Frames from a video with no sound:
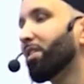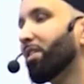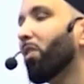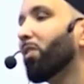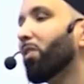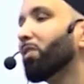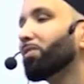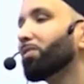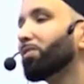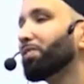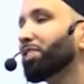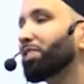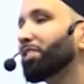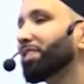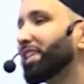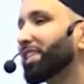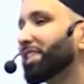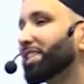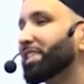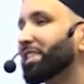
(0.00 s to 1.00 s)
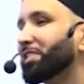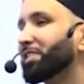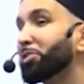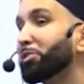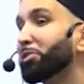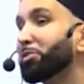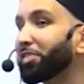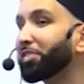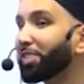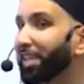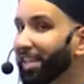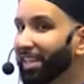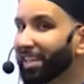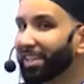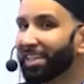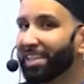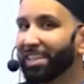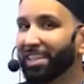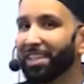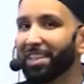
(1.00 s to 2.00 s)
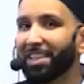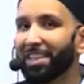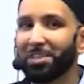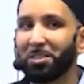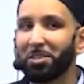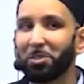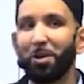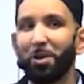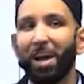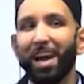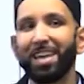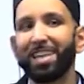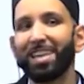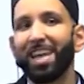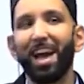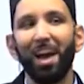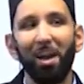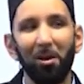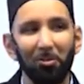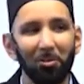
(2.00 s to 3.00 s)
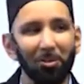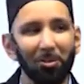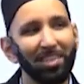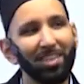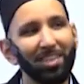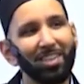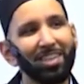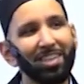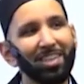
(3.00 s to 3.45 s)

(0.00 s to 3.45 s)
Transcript: all of the things that you think that you had down